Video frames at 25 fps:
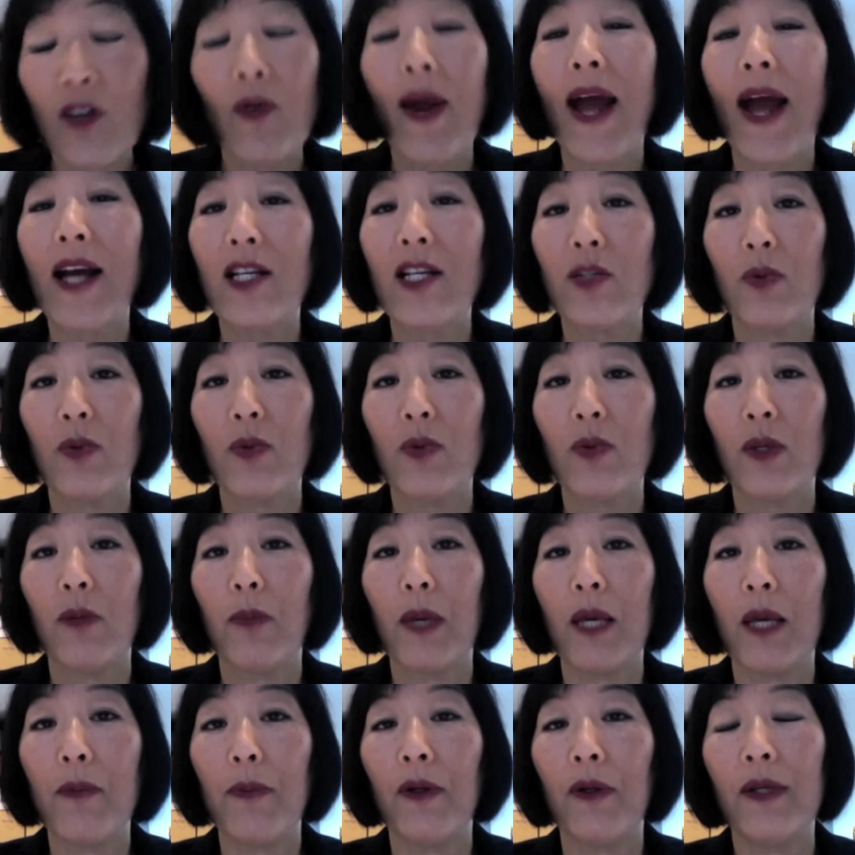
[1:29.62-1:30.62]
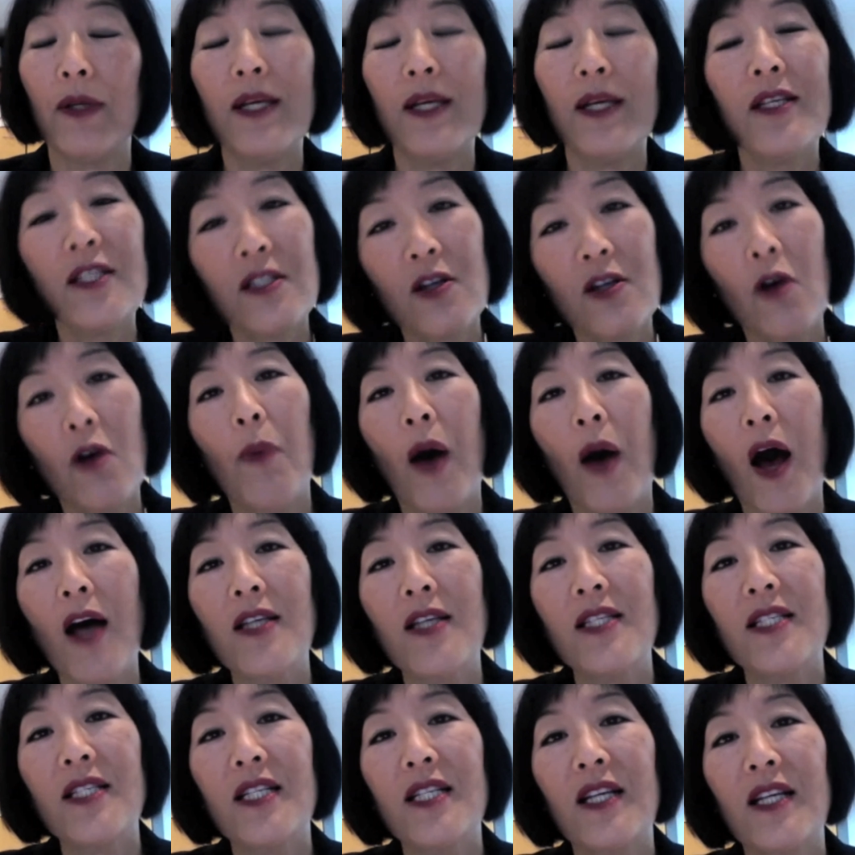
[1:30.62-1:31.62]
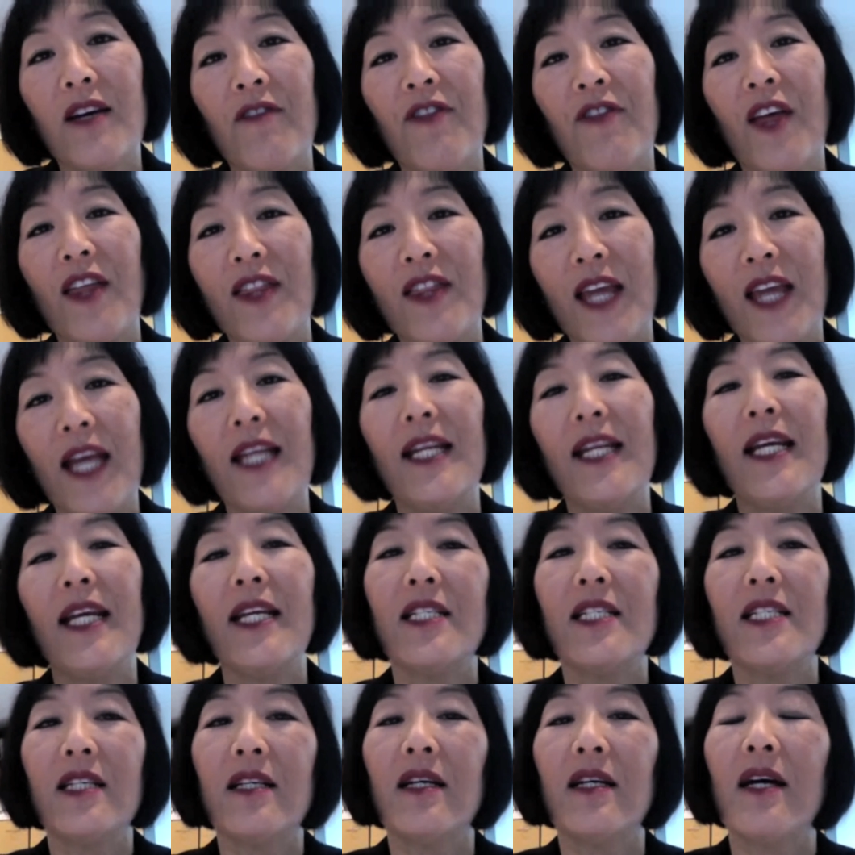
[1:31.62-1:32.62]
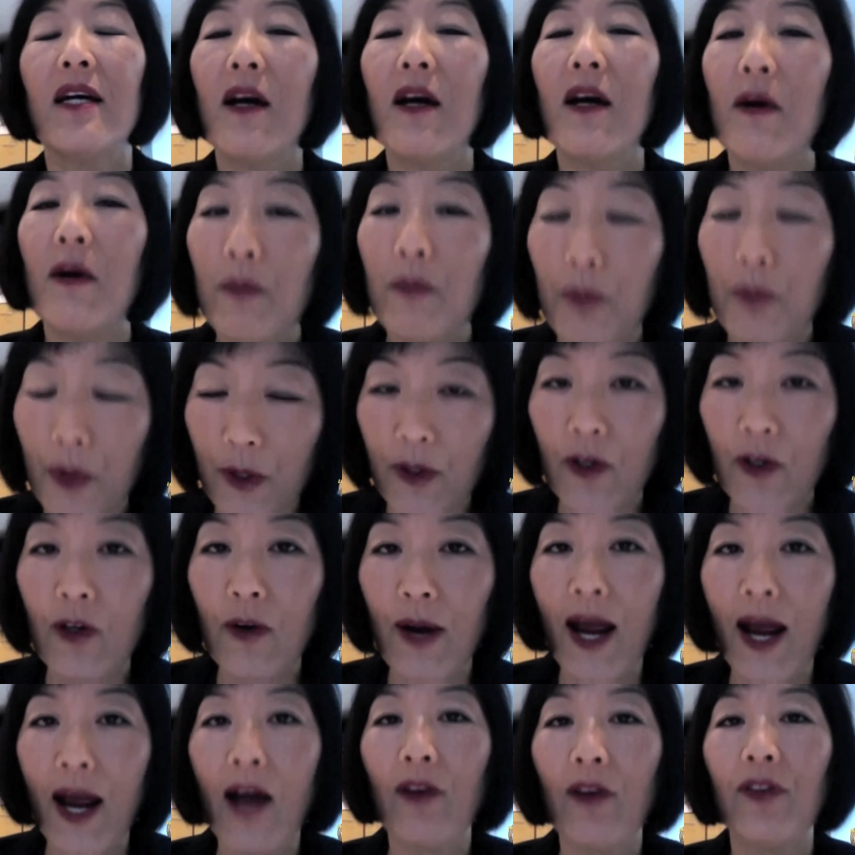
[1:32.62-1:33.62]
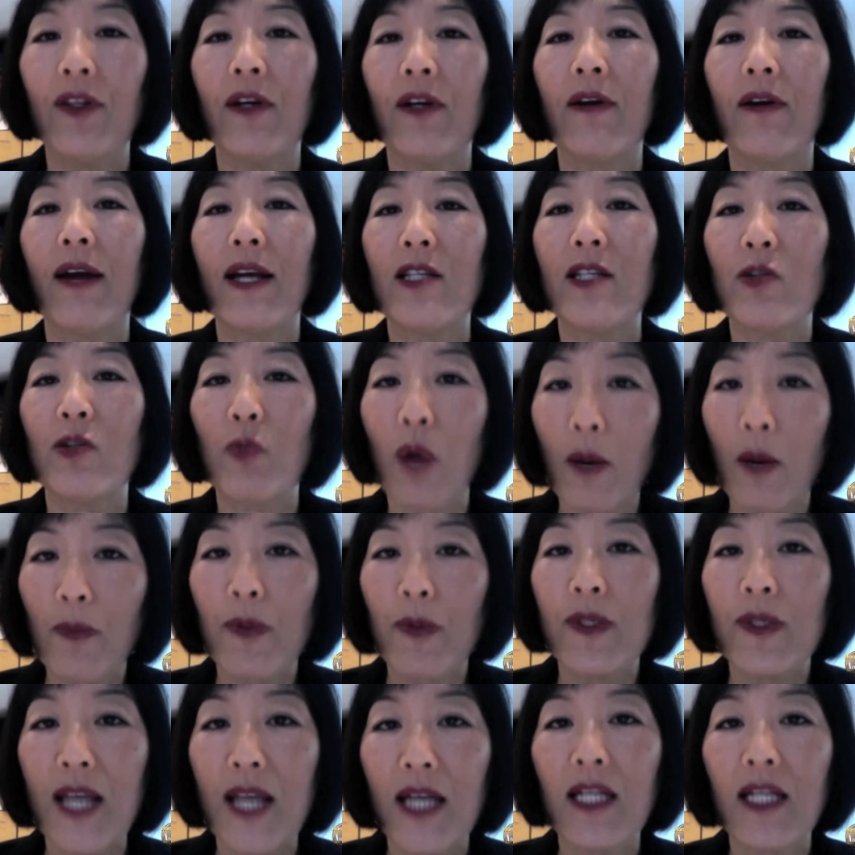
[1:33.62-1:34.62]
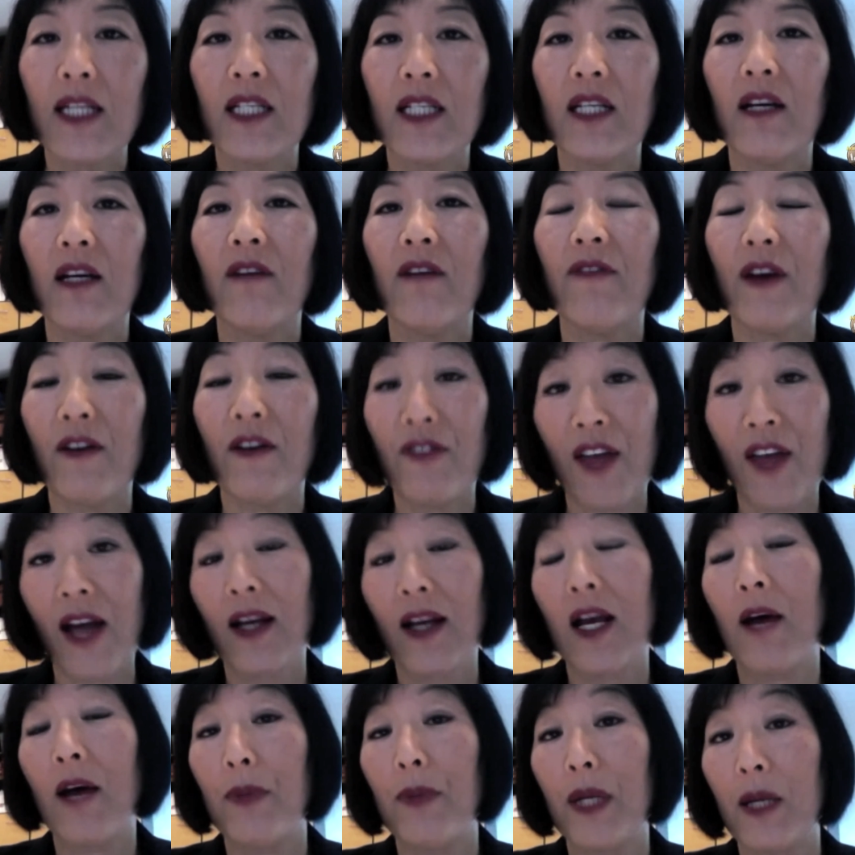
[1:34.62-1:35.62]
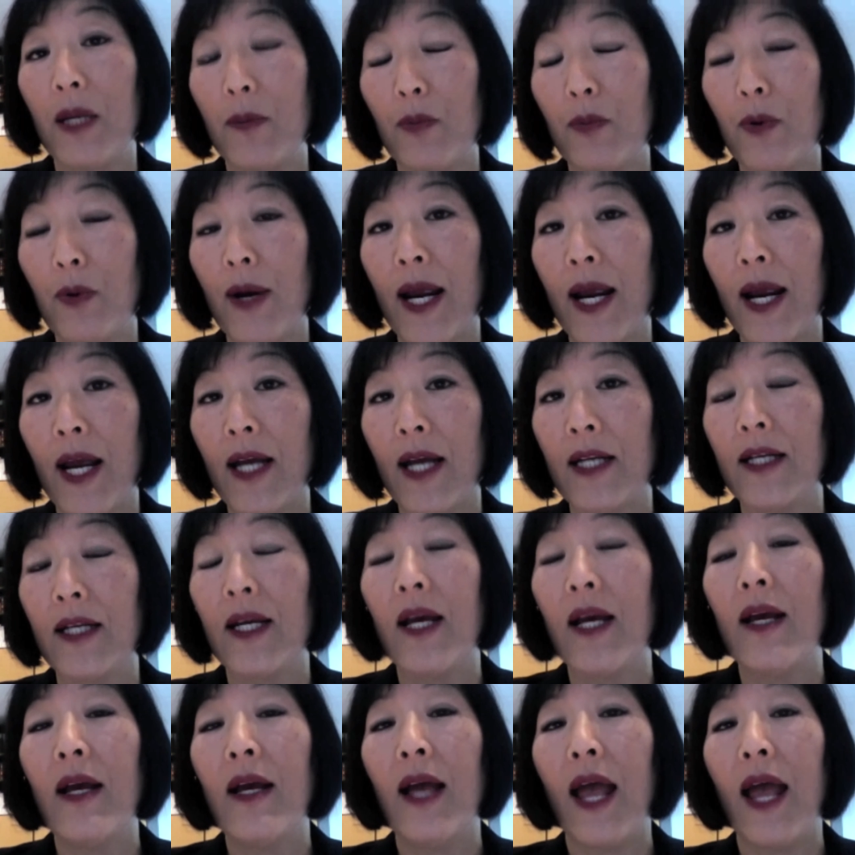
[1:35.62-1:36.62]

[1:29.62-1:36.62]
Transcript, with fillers: interacts with people is so positive that they need to put her out there as representative of that company brand.